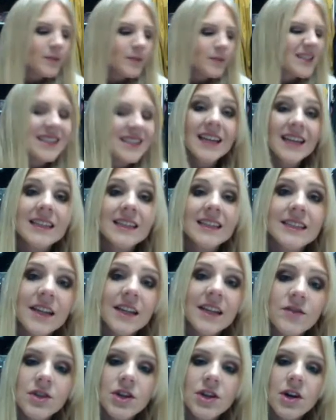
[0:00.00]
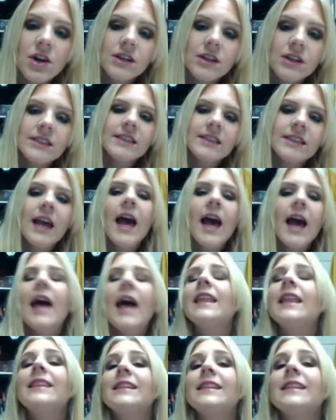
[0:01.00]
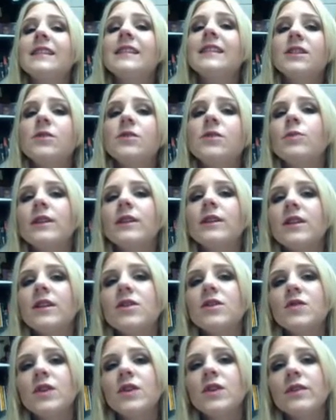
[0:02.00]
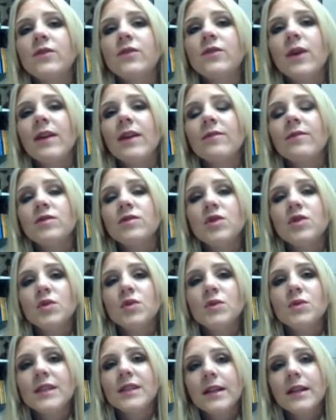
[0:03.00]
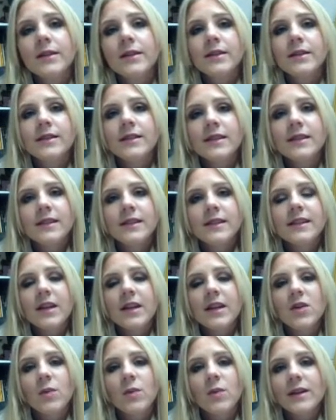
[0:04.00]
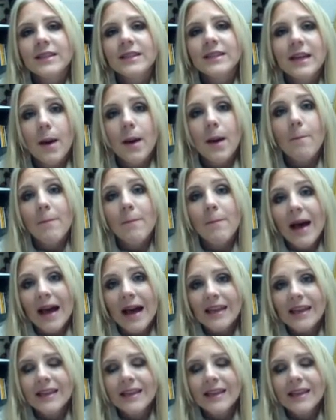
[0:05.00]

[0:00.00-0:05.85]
the second set of charts. This is really useful if you have two sentences and you want to combine